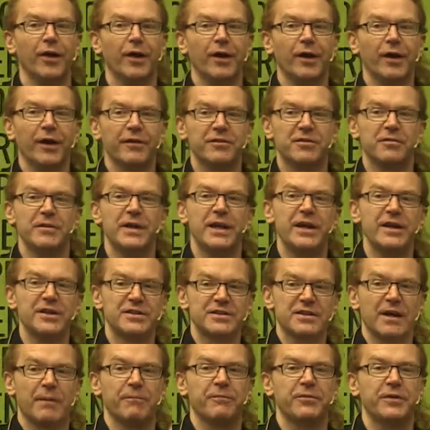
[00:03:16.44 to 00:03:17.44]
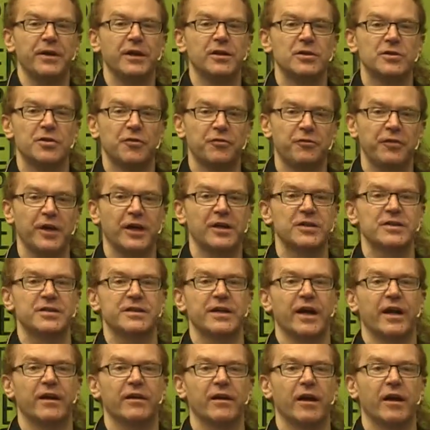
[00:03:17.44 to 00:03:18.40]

So we needed something to fix that,